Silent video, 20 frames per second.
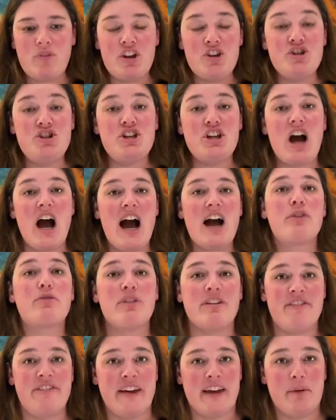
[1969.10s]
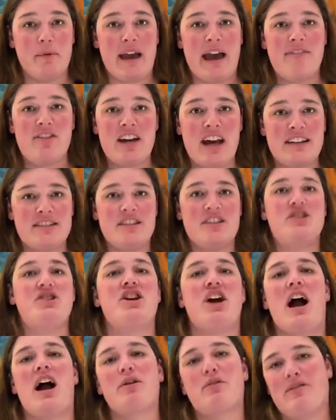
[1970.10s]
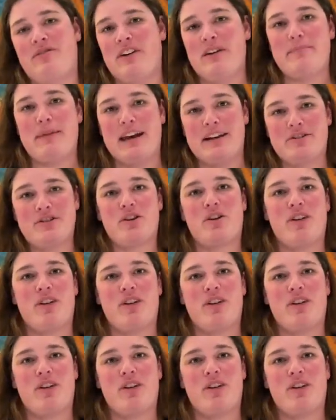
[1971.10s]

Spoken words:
geography. We haven't asked a geography-based